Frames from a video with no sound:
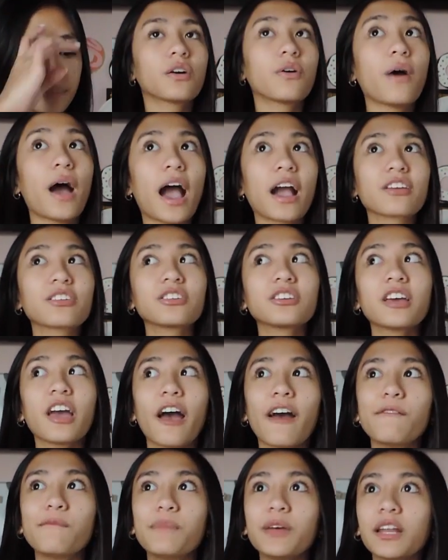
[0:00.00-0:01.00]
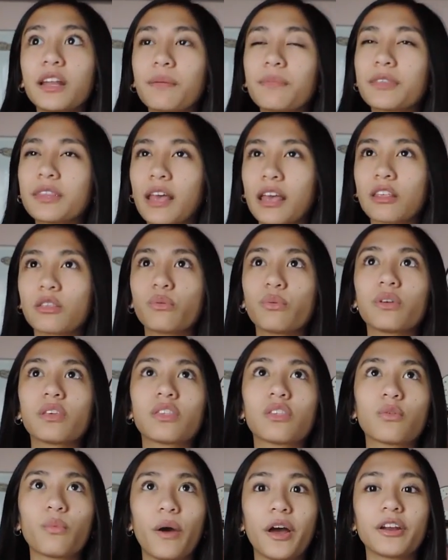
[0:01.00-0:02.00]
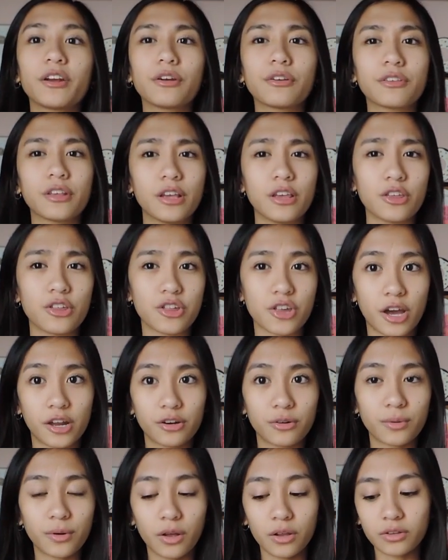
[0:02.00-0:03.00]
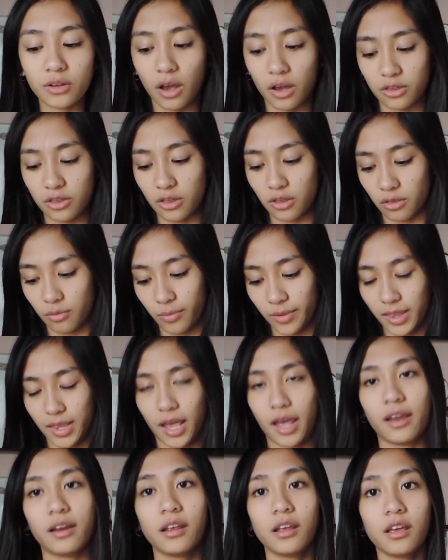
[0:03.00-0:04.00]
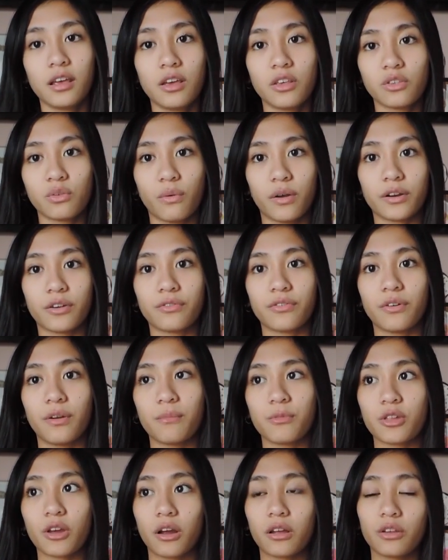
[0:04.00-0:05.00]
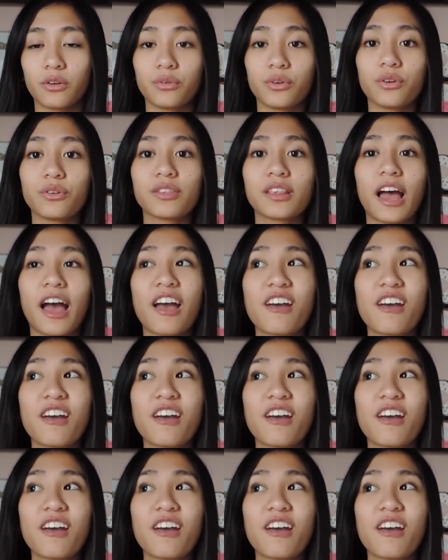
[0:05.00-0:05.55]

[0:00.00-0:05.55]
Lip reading: So actually, I've been obsessed with sweaters in general, not just with that sweater from Charlotte Russe.